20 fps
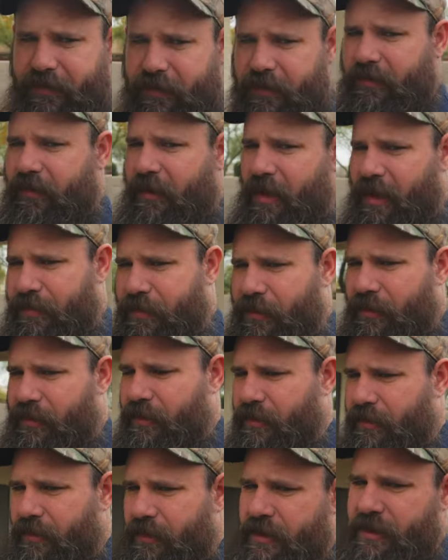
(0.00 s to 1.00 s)
For
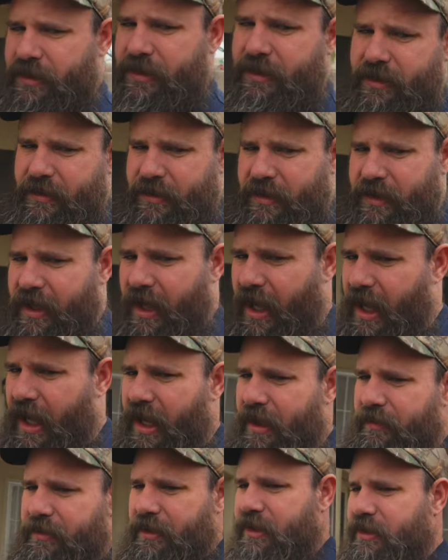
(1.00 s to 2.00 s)
example,
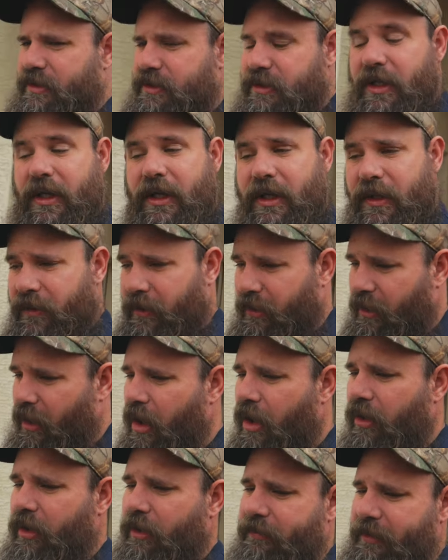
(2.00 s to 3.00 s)
cabbage, the
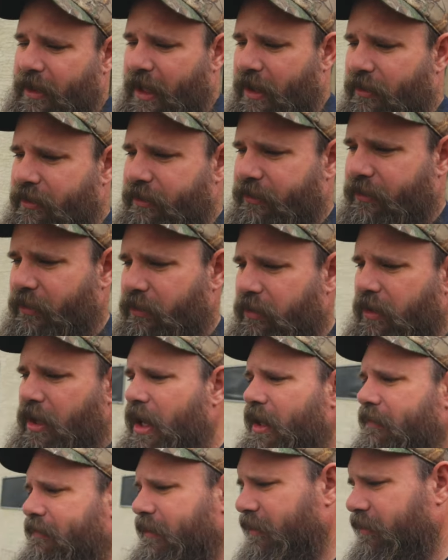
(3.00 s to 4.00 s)
cauliflower. So a
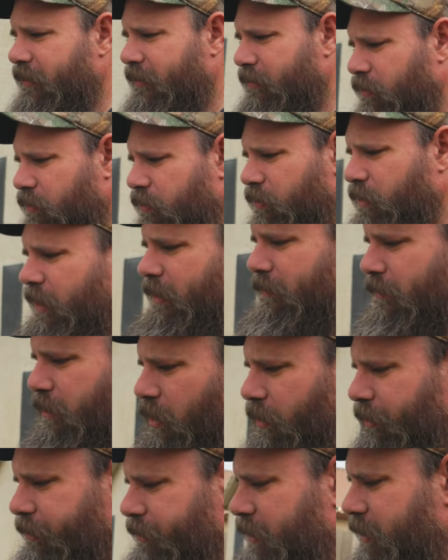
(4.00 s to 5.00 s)
lot of this is really
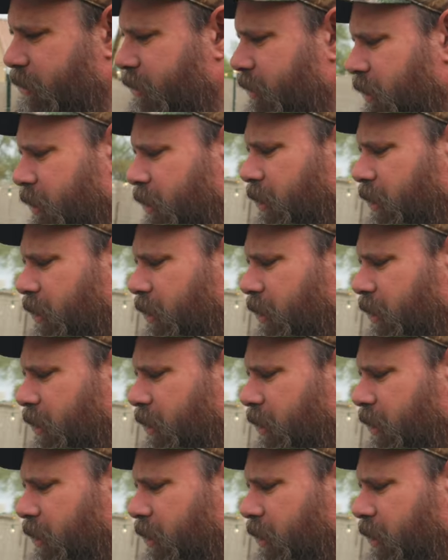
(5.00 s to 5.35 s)
bolted.